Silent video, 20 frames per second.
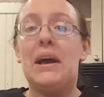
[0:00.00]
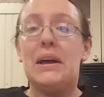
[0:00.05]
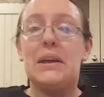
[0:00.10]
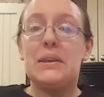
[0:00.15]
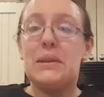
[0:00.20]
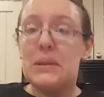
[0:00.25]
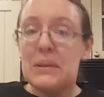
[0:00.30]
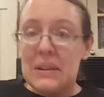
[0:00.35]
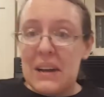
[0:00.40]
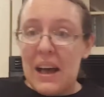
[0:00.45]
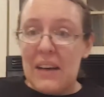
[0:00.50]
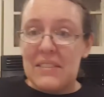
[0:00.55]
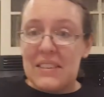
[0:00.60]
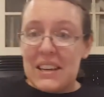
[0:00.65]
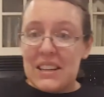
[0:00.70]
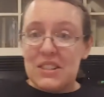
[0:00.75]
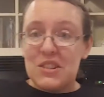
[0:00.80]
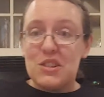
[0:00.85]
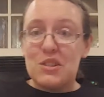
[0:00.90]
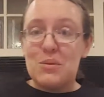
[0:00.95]
You don't have to
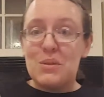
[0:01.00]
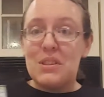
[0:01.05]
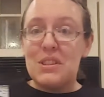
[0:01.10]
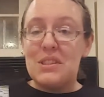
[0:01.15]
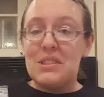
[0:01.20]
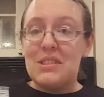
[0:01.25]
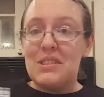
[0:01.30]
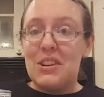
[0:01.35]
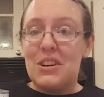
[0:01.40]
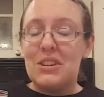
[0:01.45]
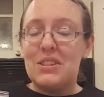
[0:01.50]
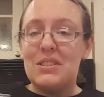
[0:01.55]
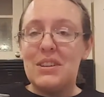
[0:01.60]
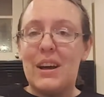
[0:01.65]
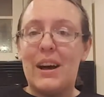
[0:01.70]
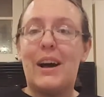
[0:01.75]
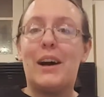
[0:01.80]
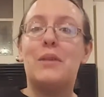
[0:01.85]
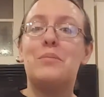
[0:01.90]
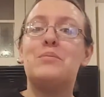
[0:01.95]
get yours with large
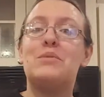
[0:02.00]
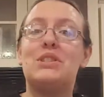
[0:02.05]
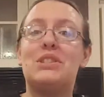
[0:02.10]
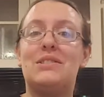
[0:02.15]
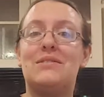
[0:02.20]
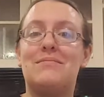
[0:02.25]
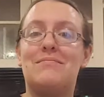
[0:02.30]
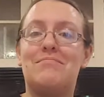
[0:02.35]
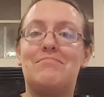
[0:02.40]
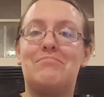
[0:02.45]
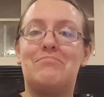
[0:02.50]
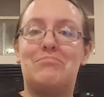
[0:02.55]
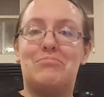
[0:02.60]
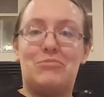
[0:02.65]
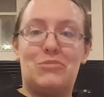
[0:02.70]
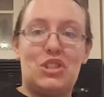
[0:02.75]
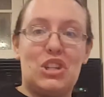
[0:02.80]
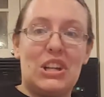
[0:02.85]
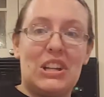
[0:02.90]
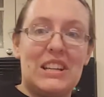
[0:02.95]

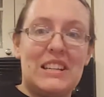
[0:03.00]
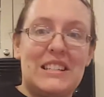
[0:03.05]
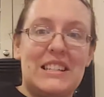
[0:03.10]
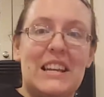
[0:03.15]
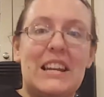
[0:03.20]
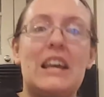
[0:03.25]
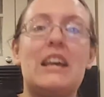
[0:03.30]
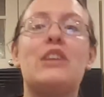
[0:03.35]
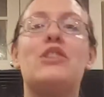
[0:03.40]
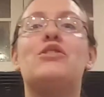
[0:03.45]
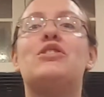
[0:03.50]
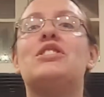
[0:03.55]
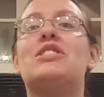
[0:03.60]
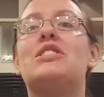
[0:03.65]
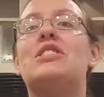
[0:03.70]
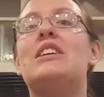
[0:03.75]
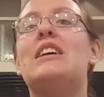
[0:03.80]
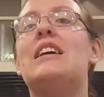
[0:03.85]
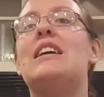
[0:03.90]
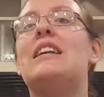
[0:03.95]
chilies in it. You
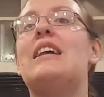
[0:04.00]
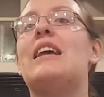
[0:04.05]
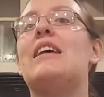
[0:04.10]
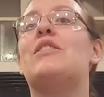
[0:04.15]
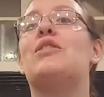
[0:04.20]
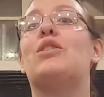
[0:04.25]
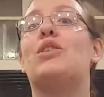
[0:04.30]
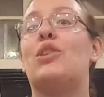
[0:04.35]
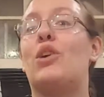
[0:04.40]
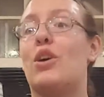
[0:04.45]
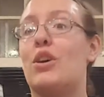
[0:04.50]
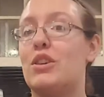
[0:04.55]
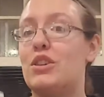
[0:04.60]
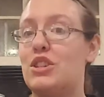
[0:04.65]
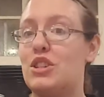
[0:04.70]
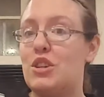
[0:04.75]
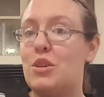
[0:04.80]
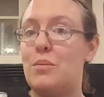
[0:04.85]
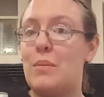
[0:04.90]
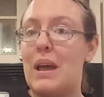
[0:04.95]
just need either a
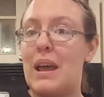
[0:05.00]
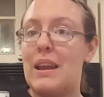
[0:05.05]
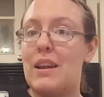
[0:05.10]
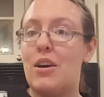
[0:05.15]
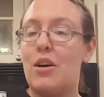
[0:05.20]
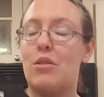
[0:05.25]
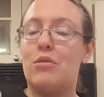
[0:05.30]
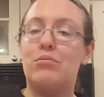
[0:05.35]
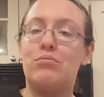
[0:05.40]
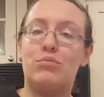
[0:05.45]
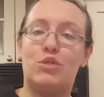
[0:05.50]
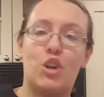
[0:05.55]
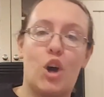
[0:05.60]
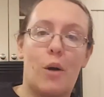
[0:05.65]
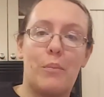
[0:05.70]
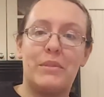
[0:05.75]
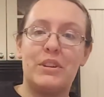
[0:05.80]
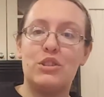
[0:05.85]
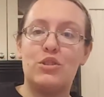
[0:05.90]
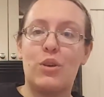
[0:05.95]
large tomato,
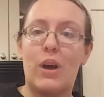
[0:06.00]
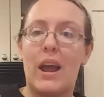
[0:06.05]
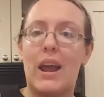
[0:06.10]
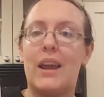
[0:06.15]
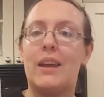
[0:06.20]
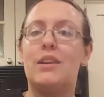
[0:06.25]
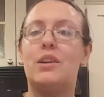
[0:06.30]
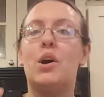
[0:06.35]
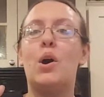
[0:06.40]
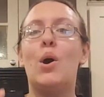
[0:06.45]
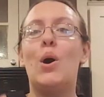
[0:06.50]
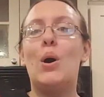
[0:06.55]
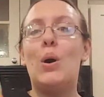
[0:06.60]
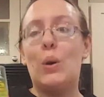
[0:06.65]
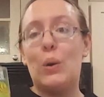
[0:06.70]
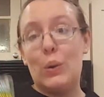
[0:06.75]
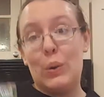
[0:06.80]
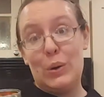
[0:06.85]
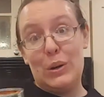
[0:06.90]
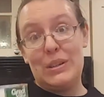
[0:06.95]
chopped and drained,
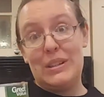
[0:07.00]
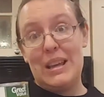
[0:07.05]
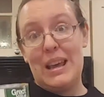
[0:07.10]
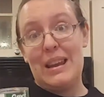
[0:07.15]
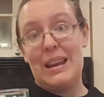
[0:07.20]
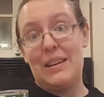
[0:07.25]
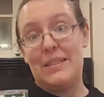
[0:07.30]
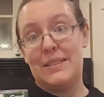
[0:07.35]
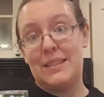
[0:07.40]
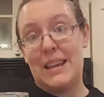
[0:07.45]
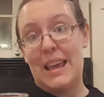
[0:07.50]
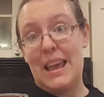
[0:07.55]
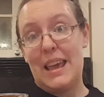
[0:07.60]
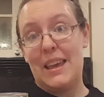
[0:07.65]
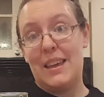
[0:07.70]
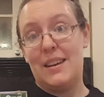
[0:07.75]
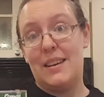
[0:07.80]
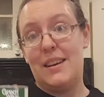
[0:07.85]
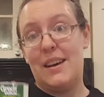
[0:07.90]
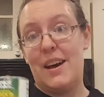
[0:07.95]
or a 10-ounce
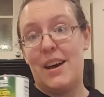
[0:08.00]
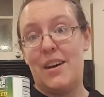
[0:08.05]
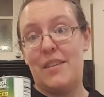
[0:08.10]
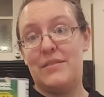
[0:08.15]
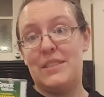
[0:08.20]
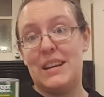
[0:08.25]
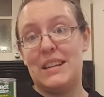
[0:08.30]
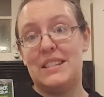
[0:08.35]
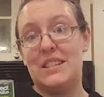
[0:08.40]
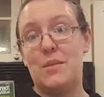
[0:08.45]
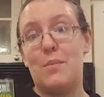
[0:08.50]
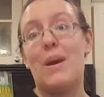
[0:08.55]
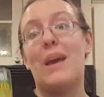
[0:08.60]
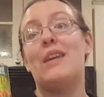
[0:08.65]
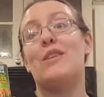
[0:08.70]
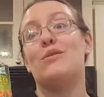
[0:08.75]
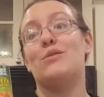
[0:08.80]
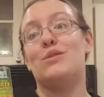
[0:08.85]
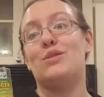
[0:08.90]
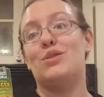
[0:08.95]
can of diced
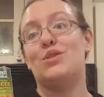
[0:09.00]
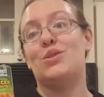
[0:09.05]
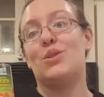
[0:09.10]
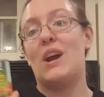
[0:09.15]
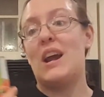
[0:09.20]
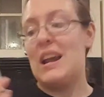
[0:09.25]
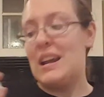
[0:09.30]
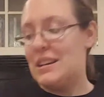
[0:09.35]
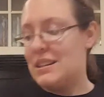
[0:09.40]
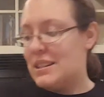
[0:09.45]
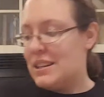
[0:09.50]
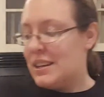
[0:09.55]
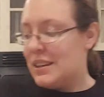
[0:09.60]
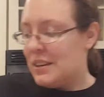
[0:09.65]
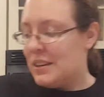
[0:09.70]
tomatoes, drained.